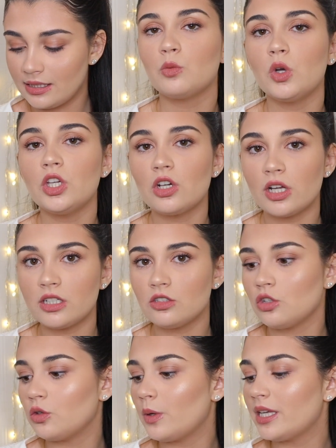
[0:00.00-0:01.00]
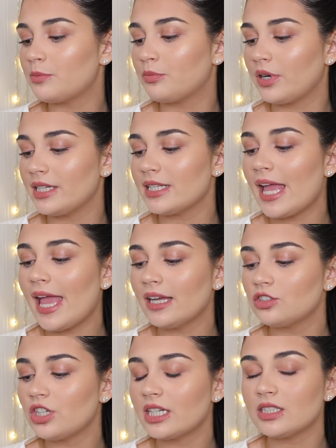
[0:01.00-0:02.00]
What you're going to do is press
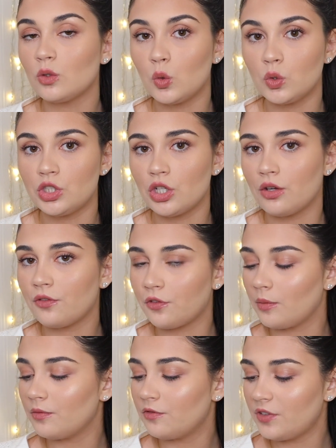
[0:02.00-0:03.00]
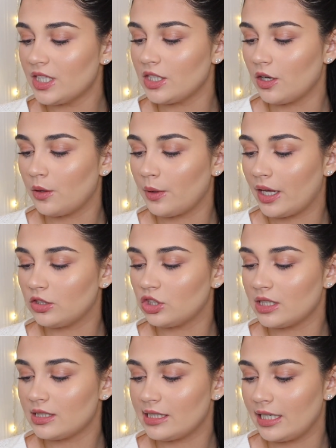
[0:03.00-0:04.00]
Extract Audio from Video, as you
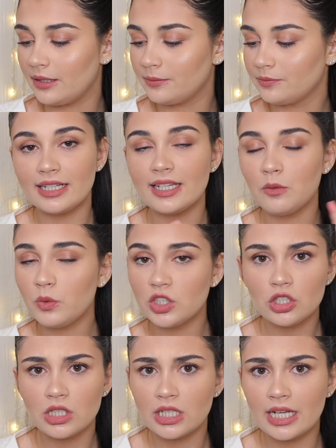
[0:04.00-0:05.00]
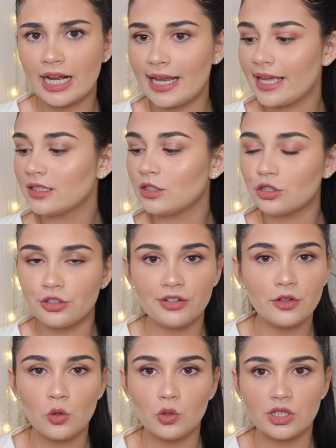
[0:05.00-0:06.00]
can see. And then we're just going to click the screen
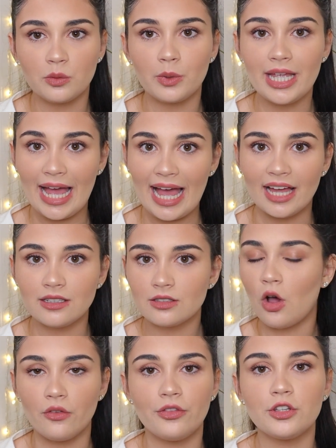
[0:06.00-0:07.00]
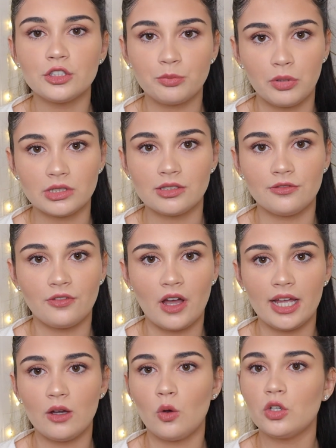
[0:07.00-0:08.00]
recording we had of the
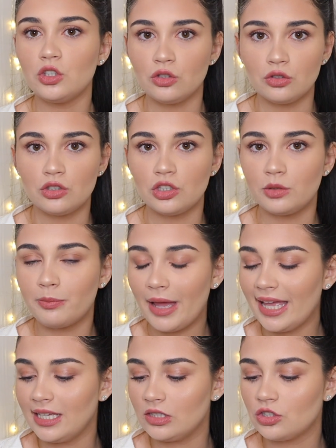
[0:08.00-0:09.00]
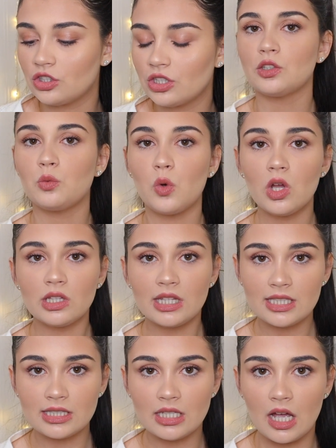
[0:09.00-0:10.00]
Spotify or YouTube page. So what
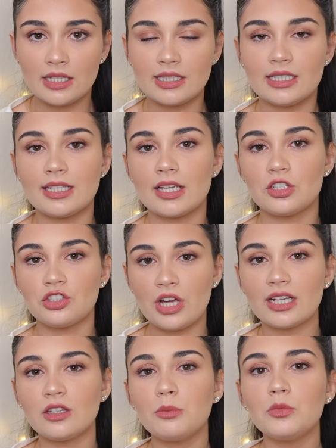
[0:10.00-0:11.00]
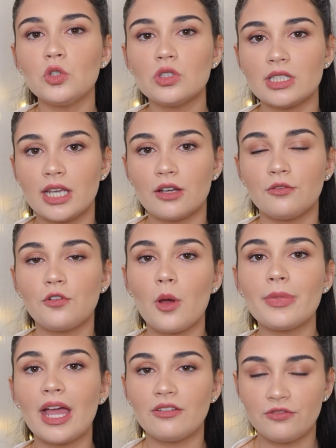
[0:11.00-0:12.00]
this does is extract the music
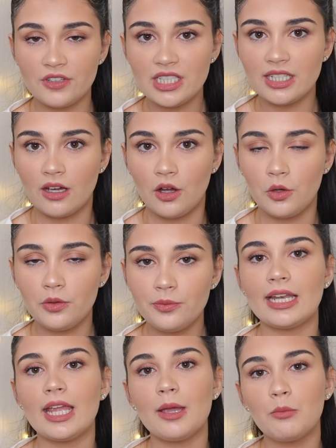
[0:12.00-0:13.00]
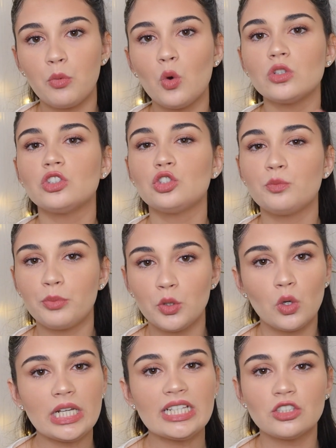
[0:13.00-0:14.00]
from that video and imports
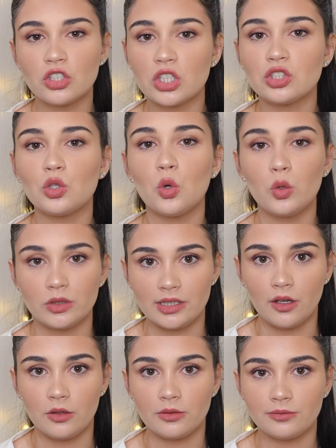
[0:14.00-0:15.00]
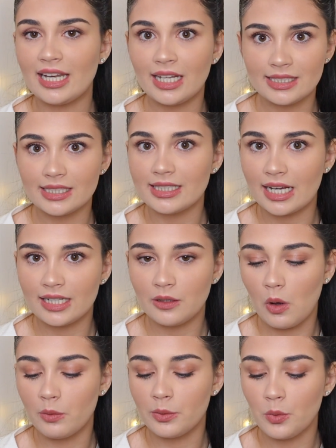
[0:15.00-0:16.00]
purely just the audio. And that's exactly
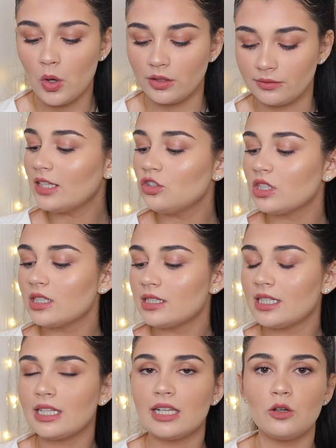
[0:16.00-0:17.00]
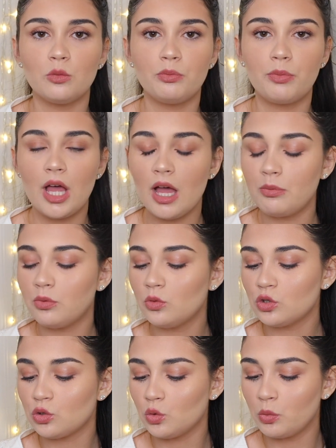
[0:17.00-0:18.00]
what we want. Then you can see the little purple
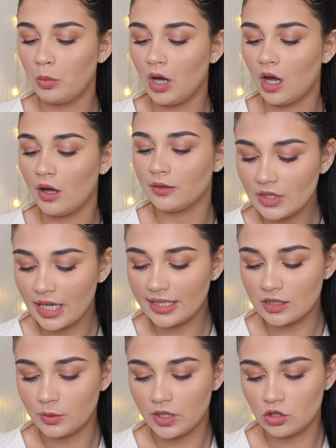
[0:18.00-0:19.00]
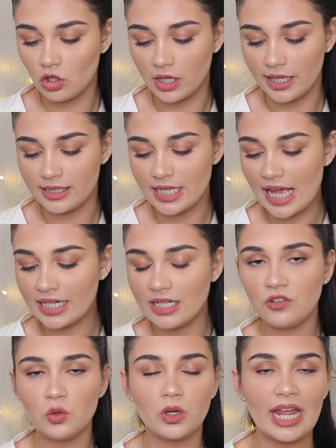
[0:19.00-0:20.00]
toolbar, and that's where your song is. And
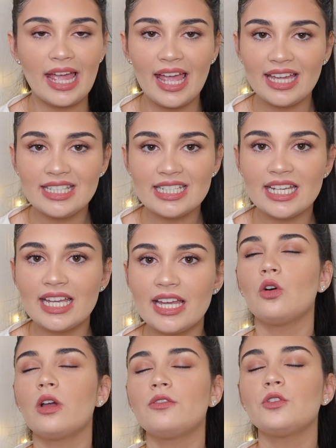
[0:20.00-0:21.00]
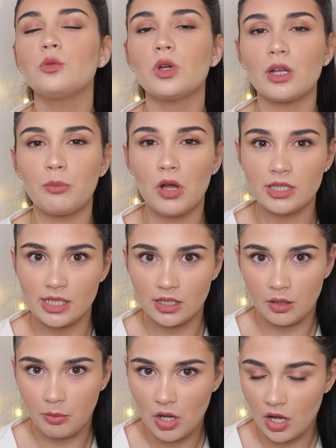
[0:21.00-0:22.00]
if you want to edit, or if you want a
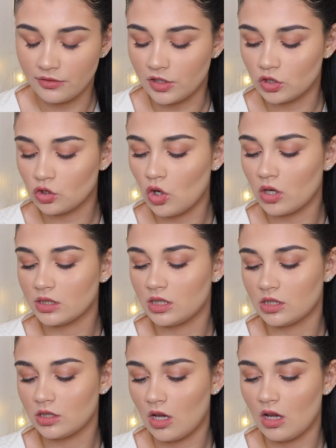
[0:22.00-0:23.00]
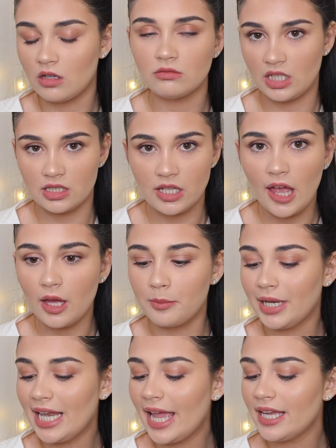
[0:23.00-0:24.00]
particular part of the song to start in a certain
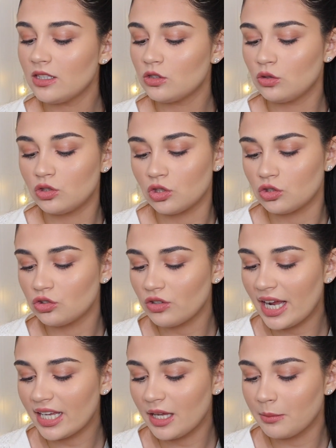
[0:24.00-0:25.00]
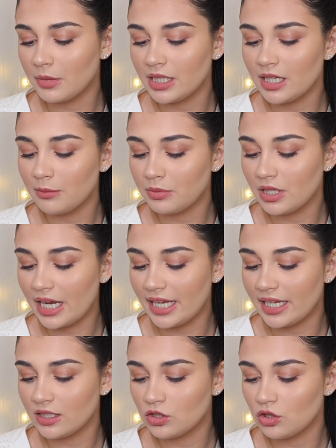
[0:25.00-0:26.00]
place, you just drag it,
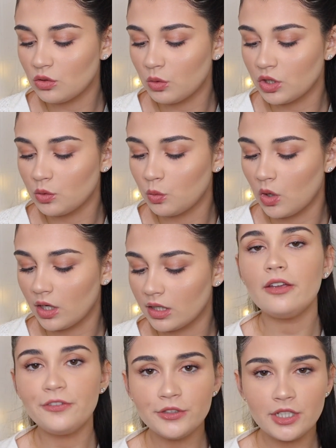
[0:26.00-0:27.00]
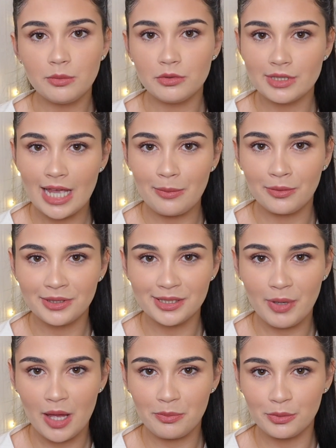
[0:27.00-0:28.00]
manipulate it, do what you want. If you double tap on this
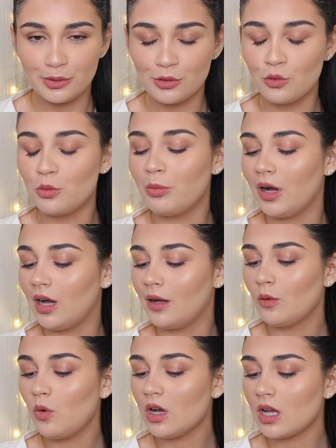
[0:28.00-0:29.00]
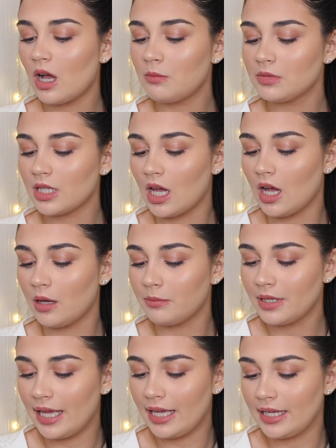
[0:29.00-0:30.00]
purple toolbar, what comes up
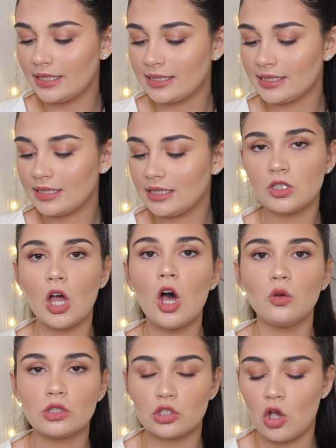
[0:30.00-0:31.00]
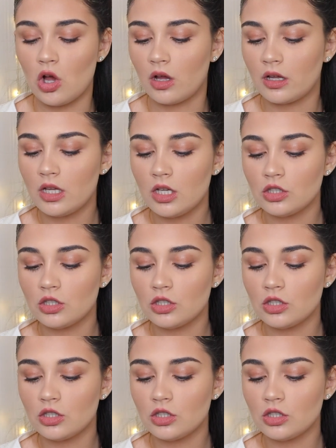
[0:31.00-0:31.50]
is the whole song.